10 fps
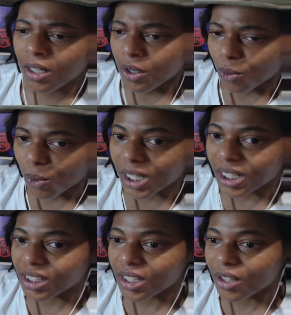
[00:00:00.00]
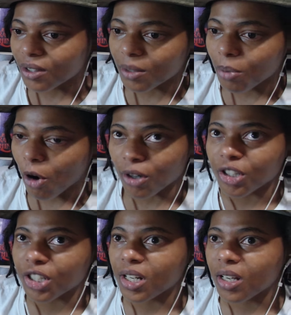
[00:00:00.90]
reconsidering the
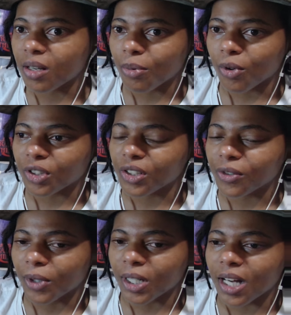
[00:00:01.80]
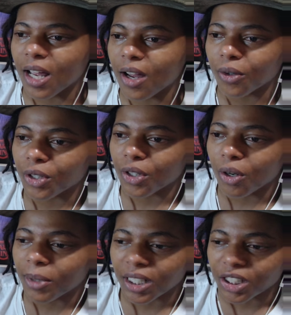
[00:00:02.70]
partnership, or she's freaking out, you
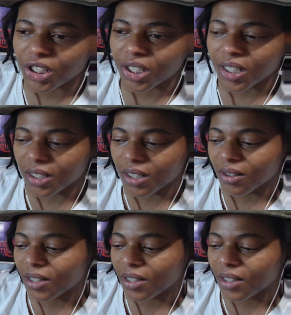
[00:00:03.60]
know, because she